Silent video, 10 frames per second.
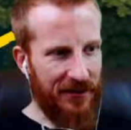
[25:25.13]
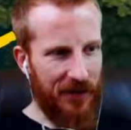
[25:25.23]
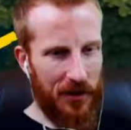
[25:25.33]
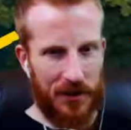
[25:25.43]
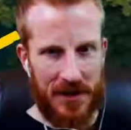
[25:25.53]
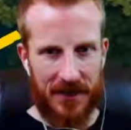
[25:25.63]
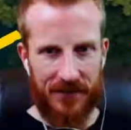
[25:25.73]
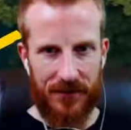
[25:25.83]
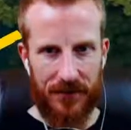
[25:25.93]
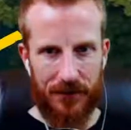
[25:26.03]
a farm
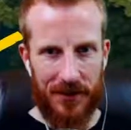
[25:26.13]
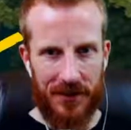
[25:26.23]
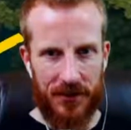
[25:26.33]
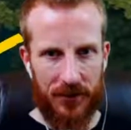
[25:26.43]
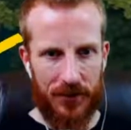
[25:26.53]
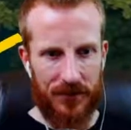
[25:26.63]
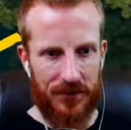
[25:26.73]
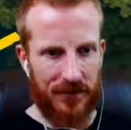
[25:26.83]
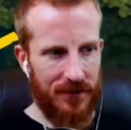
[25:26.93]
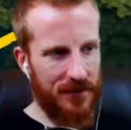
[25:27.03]
takes 3
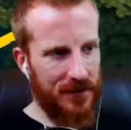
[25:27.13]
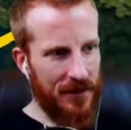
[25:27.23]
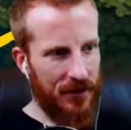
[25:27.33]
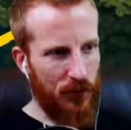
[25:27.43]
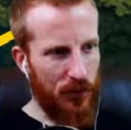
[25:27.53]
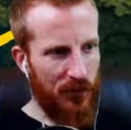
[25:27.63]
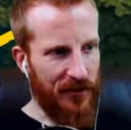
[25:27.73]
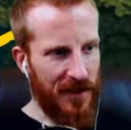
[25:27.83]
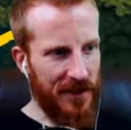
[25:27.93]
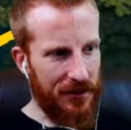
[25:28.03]
humans. We will
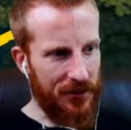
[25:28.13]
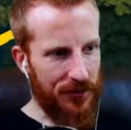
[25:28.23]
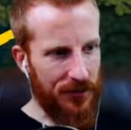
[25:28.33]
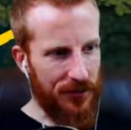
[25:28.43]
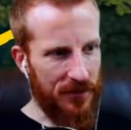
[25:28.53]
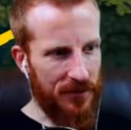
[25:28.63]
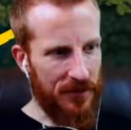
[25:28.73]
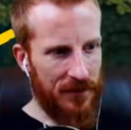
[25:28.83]
find out soon.